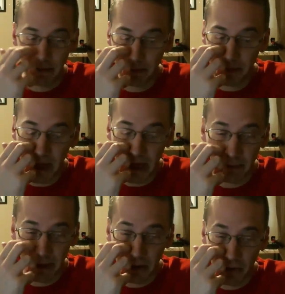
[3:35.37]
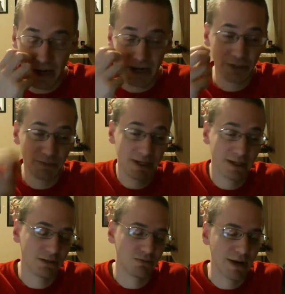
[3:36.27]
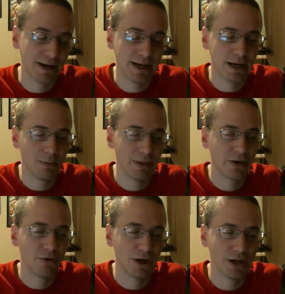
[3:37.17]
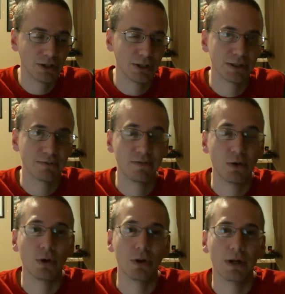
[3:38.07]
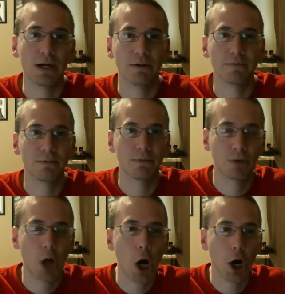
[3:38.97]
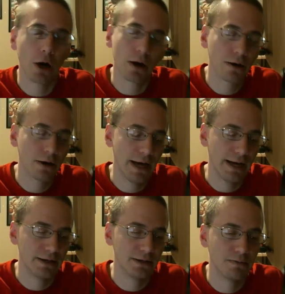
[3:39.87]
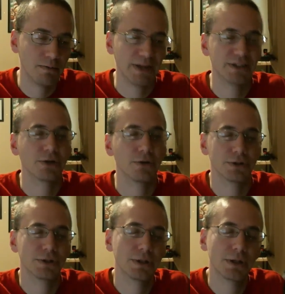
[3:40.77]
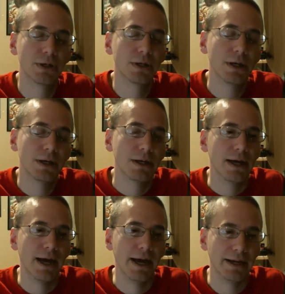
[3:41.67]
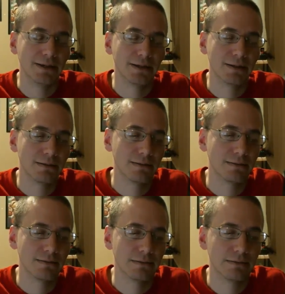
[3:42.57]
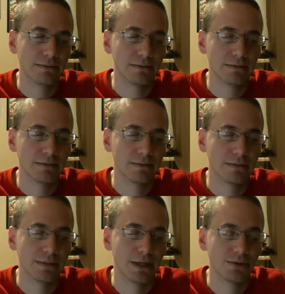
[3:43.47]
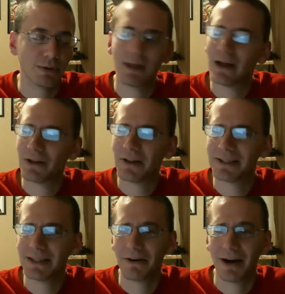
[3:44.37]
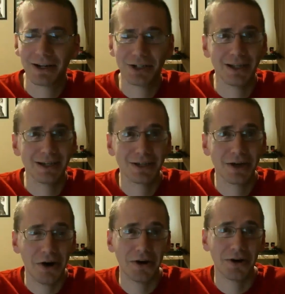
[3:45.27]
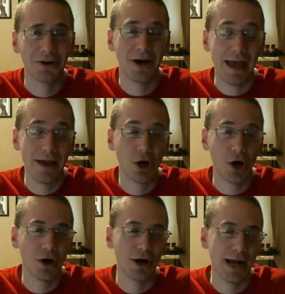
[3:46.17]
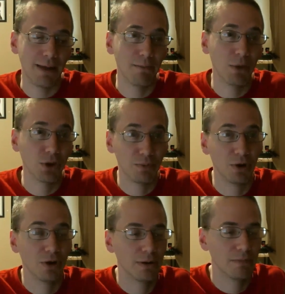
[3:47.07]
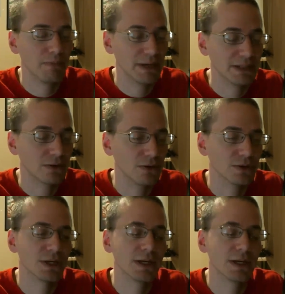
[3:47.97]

taking up my garage, because right now my garage is full of car and bicycles. And that's really all that's in there, actually, is a car and multiple bicycles.